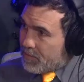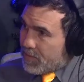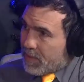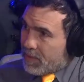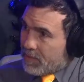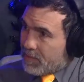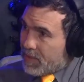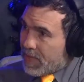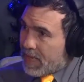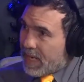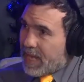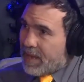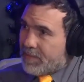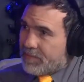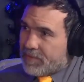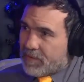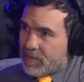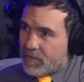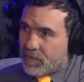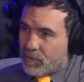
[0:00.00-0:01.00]
the left
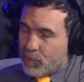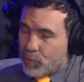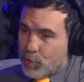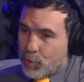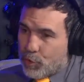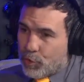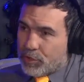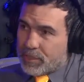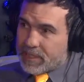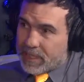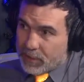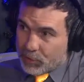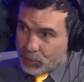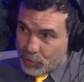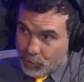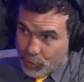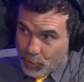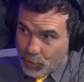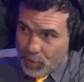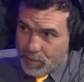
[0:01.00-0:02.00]
using
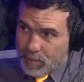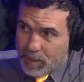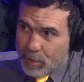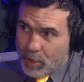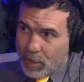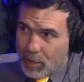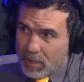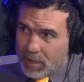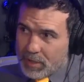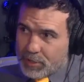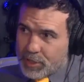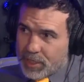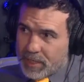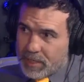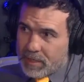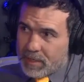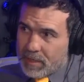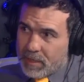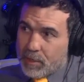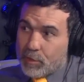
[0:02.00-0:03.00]

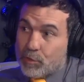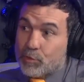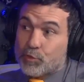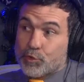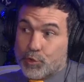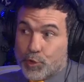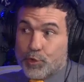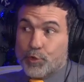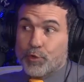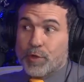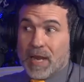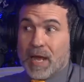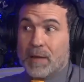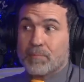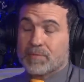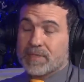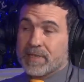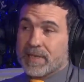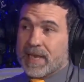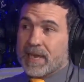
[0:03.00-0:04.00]
terminology to
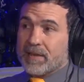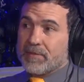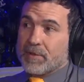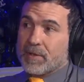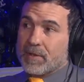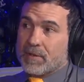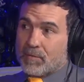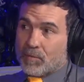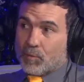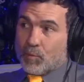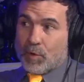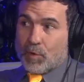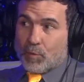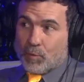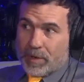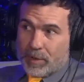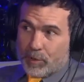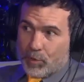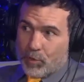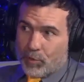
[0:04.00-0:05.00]
lump together what
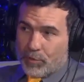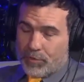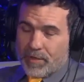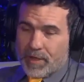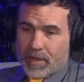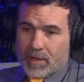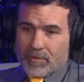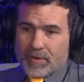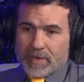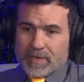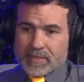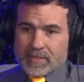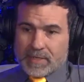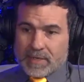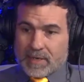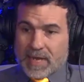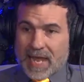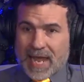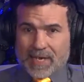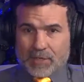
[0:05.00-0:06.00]
we call theories
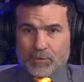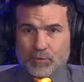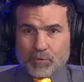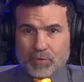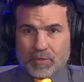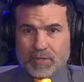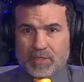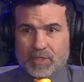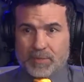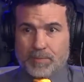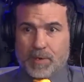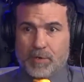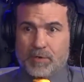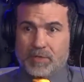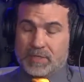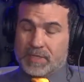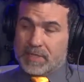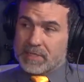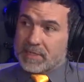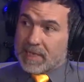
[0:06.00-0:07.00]
and actual
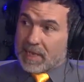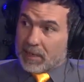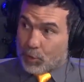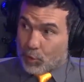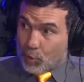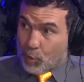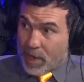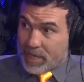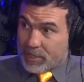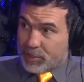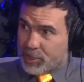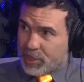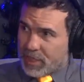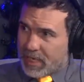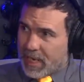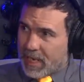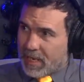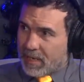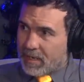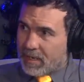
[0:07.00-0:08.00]
conspiracies and
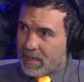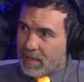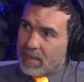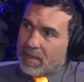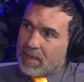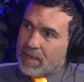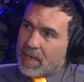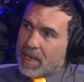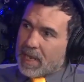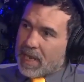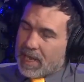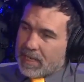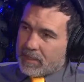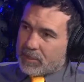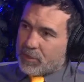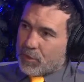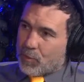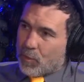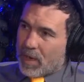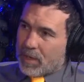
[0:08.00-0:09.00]
questioning
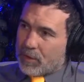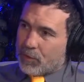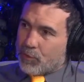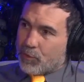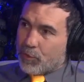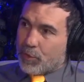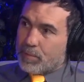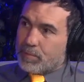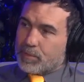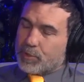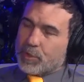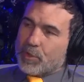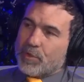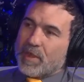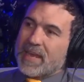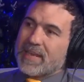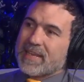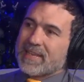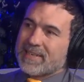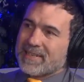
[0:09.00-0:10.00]
into one group so
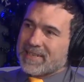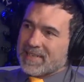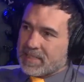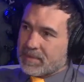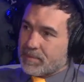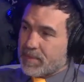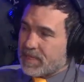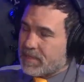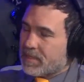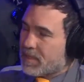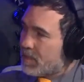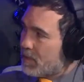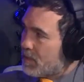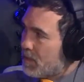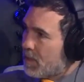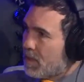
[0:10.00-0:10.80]
they can dismiss it.